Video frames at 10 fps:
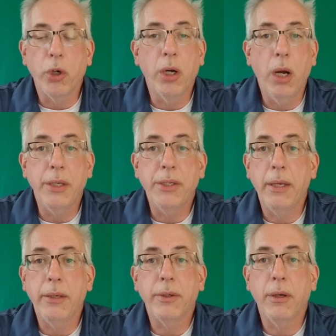
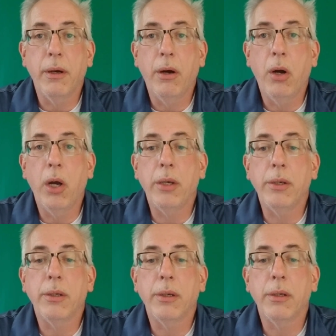content
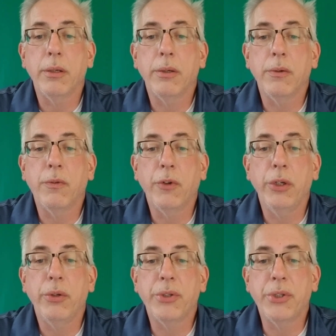on for
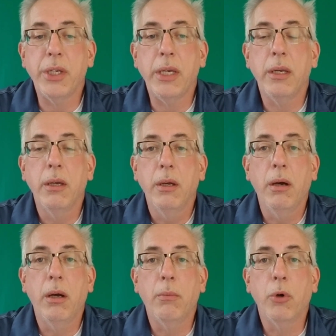you to see
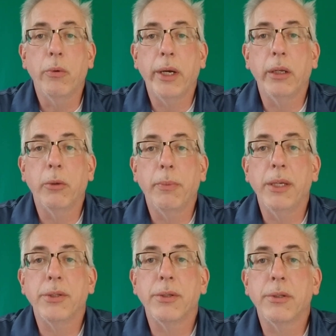on a more regular
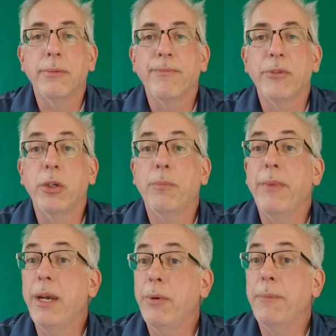basis. So
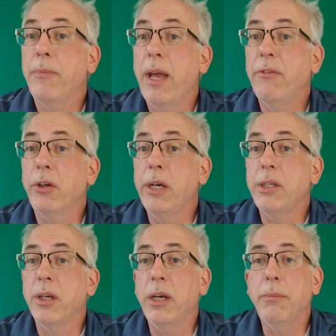anyway, have a
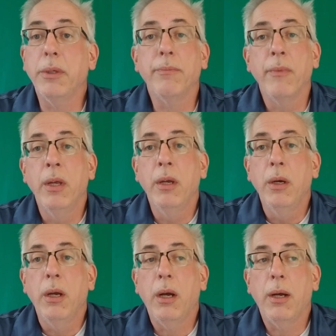great time,
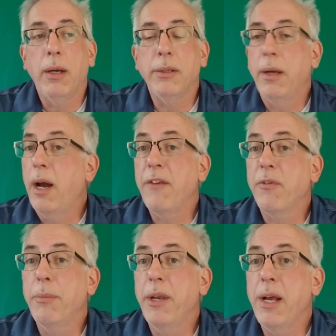and hi
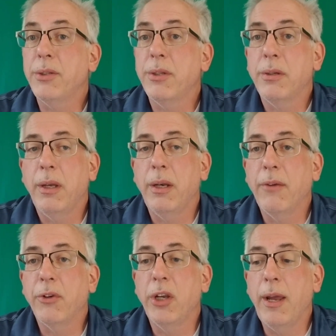from the nest,
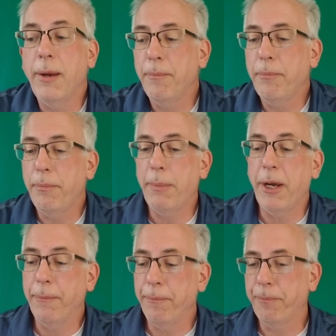and have a good day.
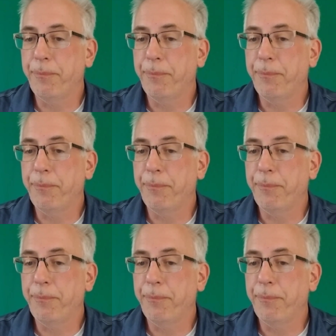Bye-bye.